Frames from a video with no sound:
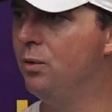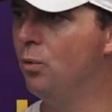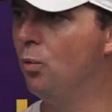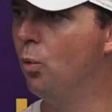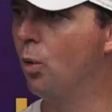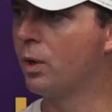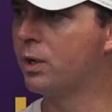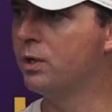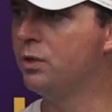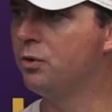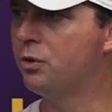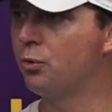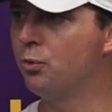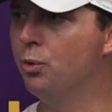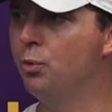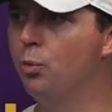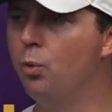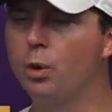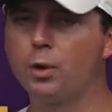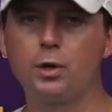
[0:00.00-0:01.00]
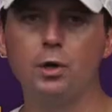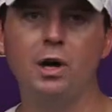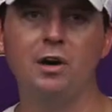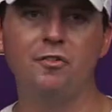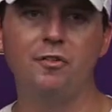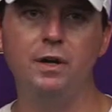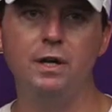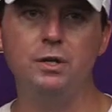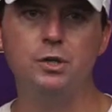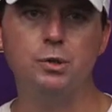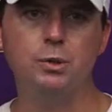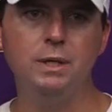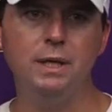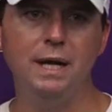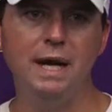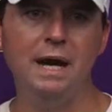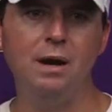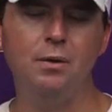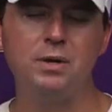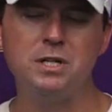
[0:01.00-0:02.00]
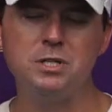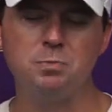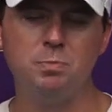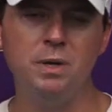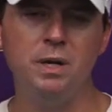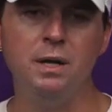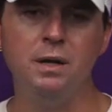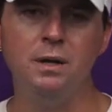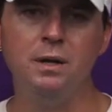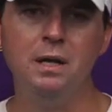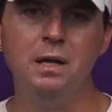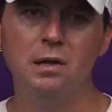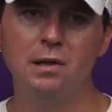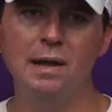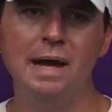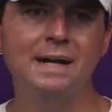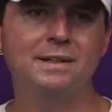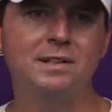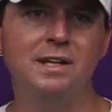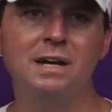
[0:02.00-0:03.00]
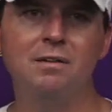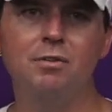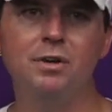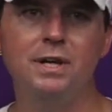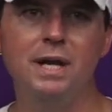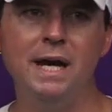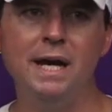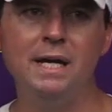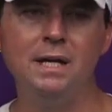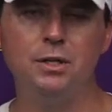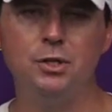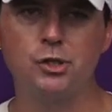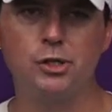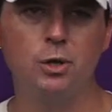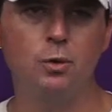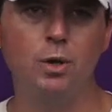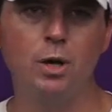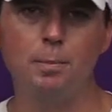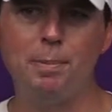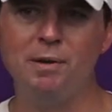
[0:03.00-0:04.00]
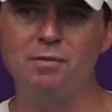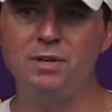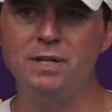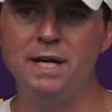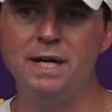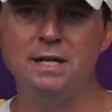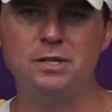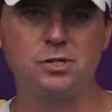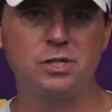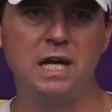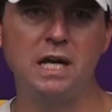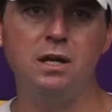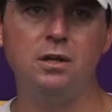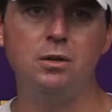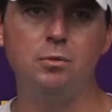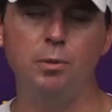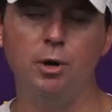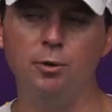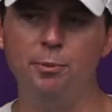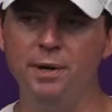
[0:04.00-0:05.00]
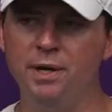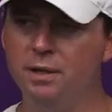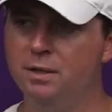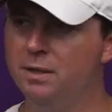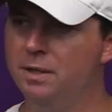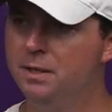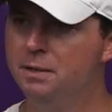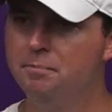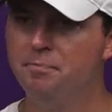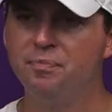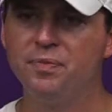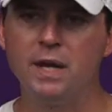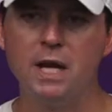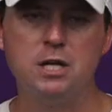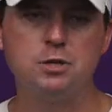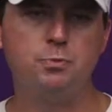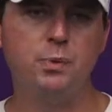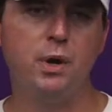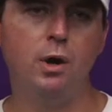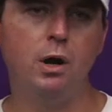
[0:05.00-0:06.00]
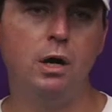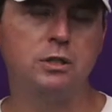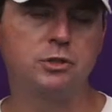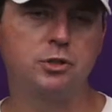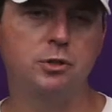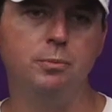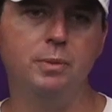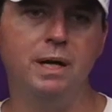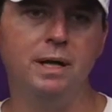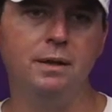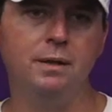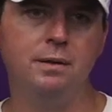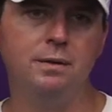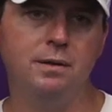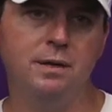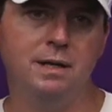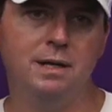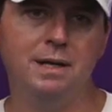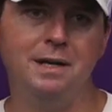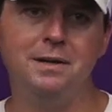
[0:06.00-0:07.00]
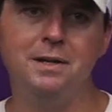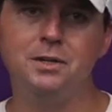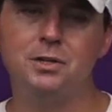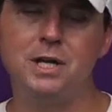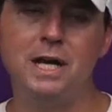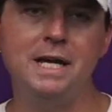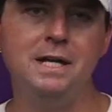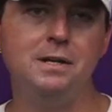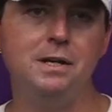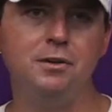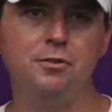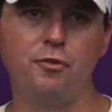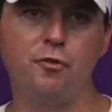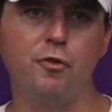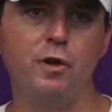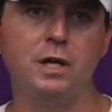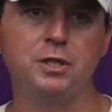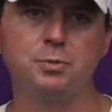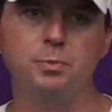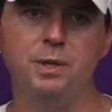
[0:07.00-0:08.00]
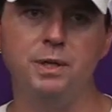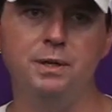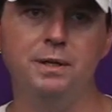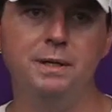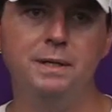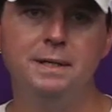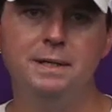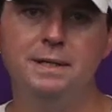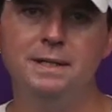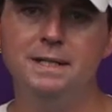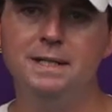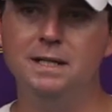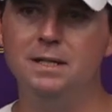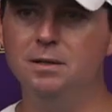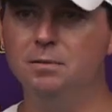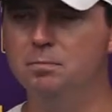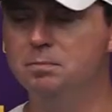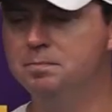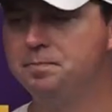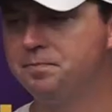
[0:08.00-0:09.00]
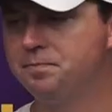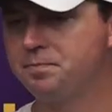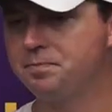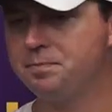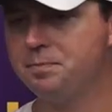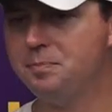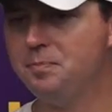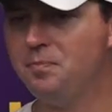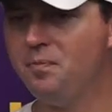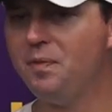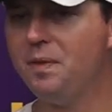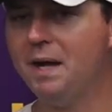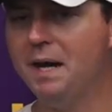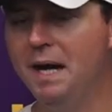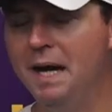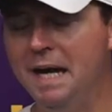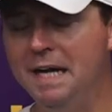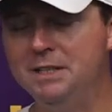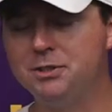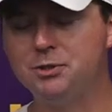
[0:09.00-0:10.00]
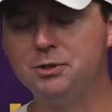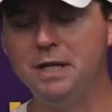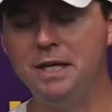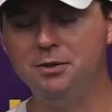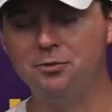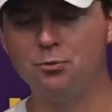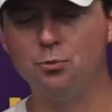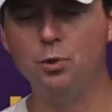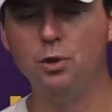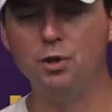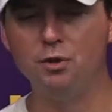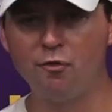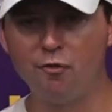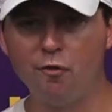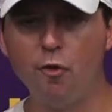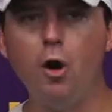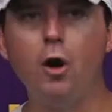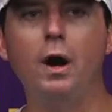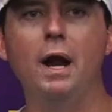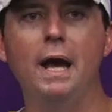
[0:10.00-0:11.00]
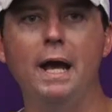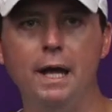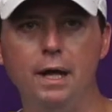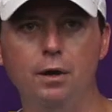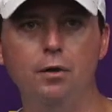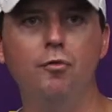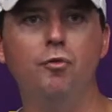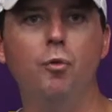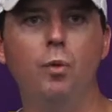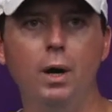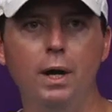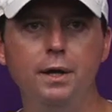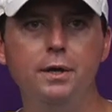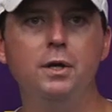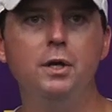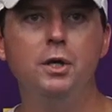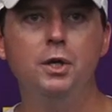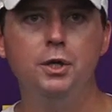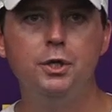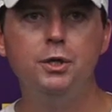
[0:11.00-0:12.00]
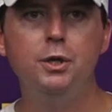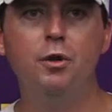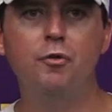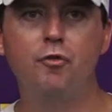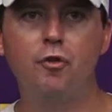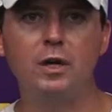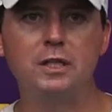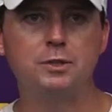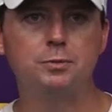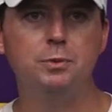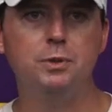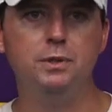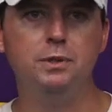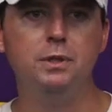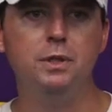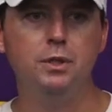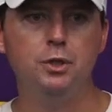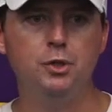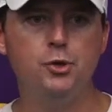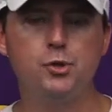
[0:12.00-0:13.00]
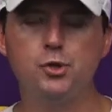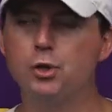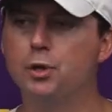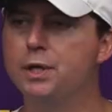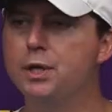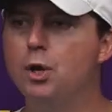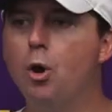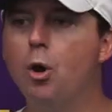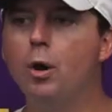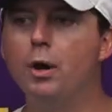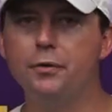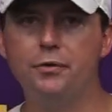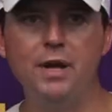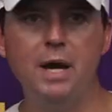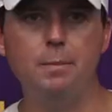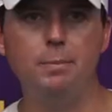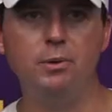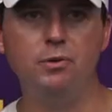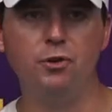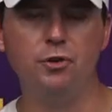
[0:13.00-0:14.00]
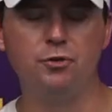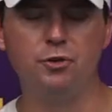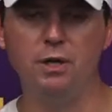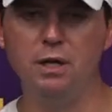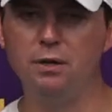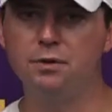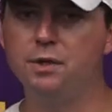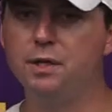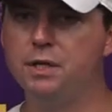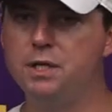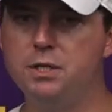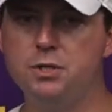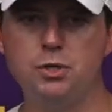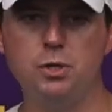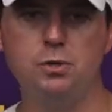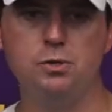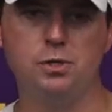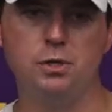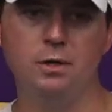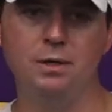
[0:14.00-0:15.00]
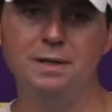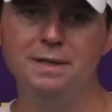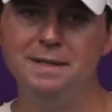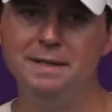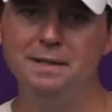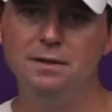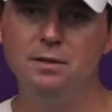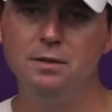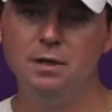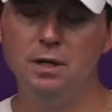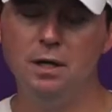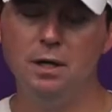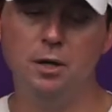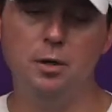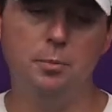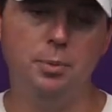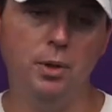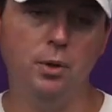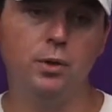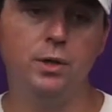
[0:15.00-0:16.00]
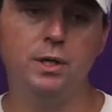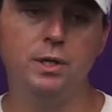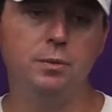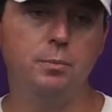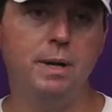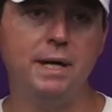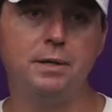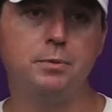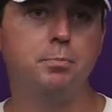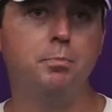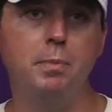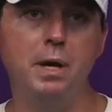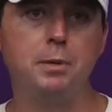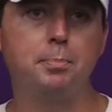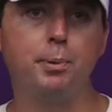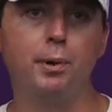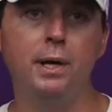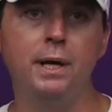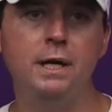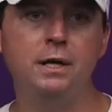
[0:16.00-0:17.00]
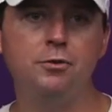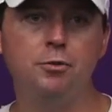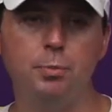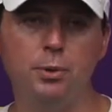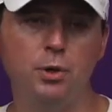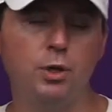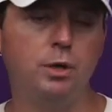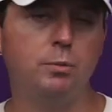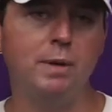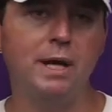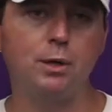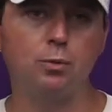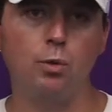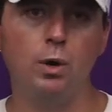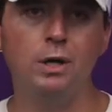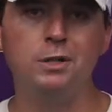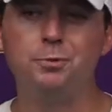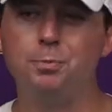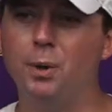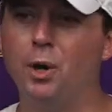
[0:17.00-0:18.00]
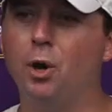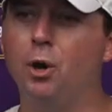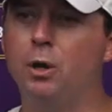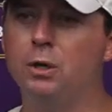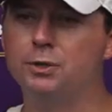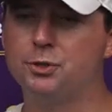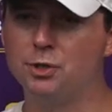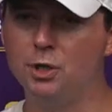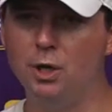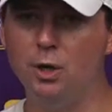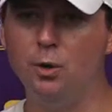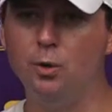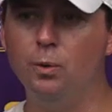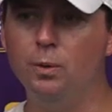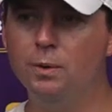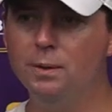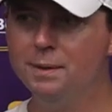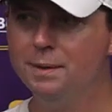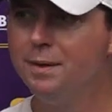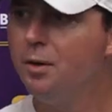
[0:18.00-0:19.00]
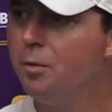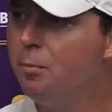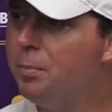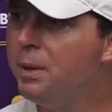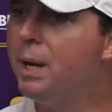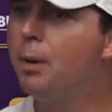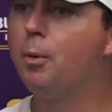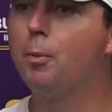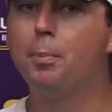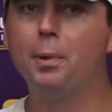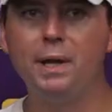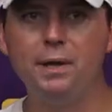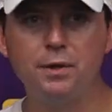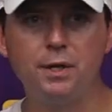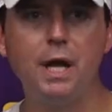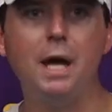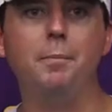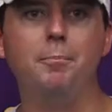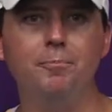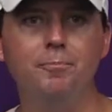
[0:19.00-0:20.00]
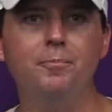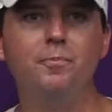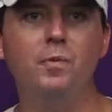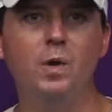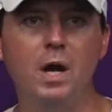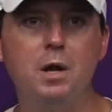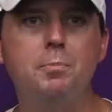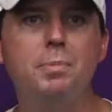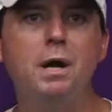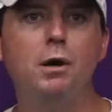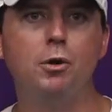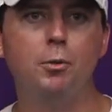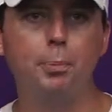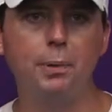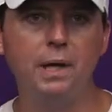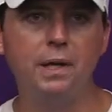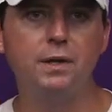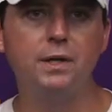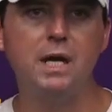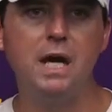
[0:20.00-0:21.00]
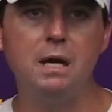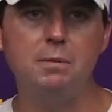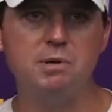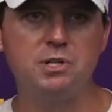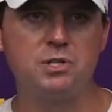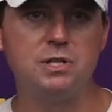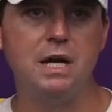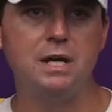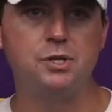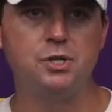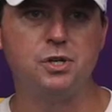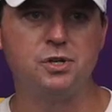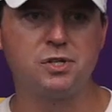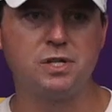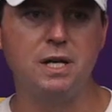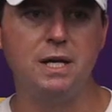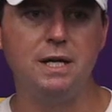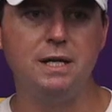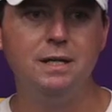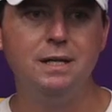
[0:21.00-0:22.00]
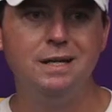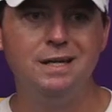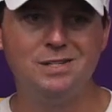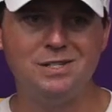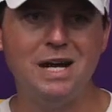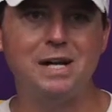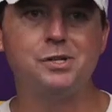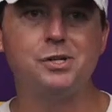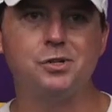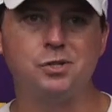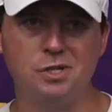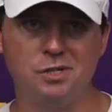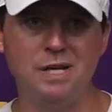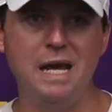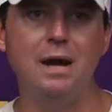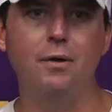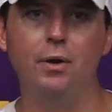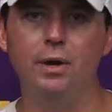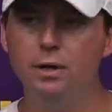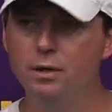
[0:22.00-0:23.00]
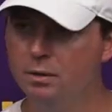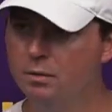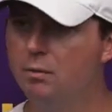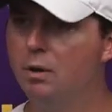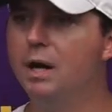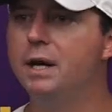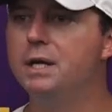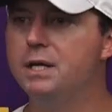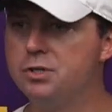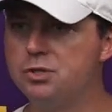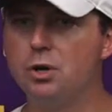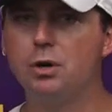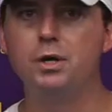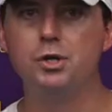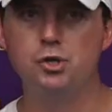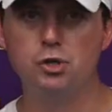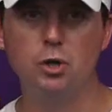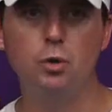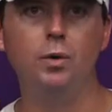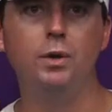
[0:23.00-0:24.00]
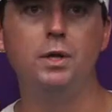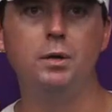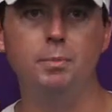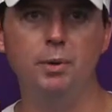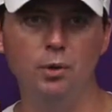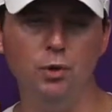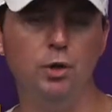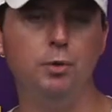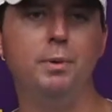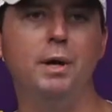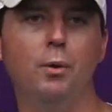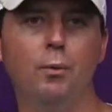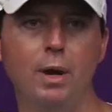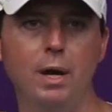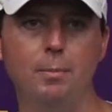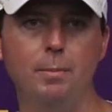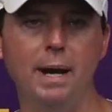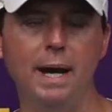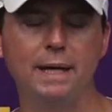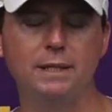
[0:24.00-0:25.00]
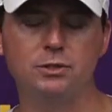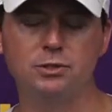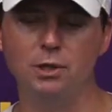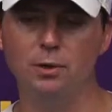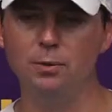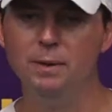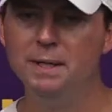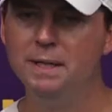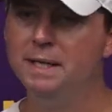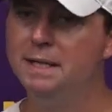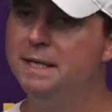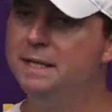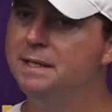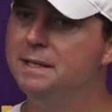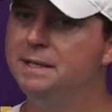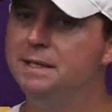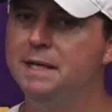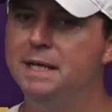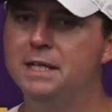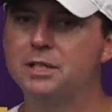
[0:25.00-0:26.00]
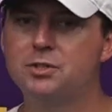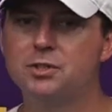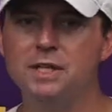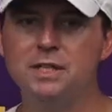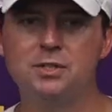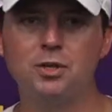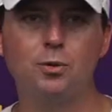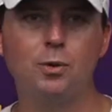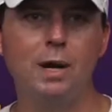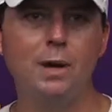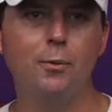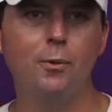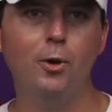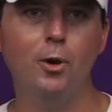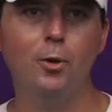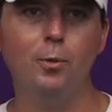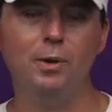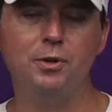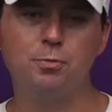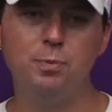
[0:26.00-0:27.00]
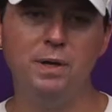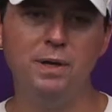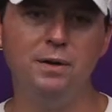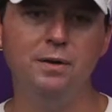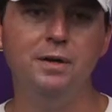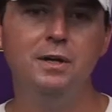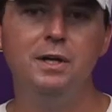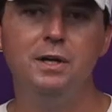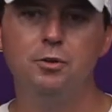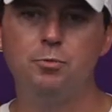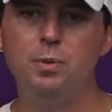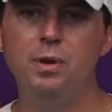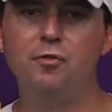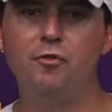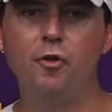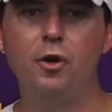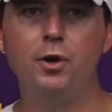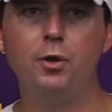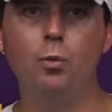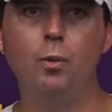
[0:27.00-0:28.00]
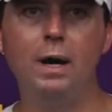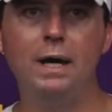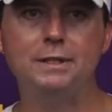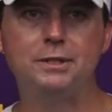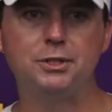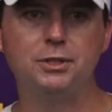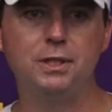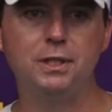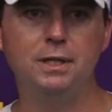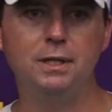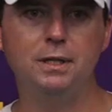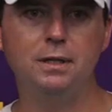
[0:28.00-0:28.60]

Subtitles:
working off an injury, and how he's been locked in every day and showing up every day and staying in the moment has been awesome. And then Caden as a freshman has really far ahead of what, you know, freshmen usually are at that position. I think he shows an ability to make plays, ability to make runs, but also be able to play in the game, right? Be able to play in the game. He's not just a talent, right? He's already showing the ability to be a running back. So It's a great room. It's been fun to watch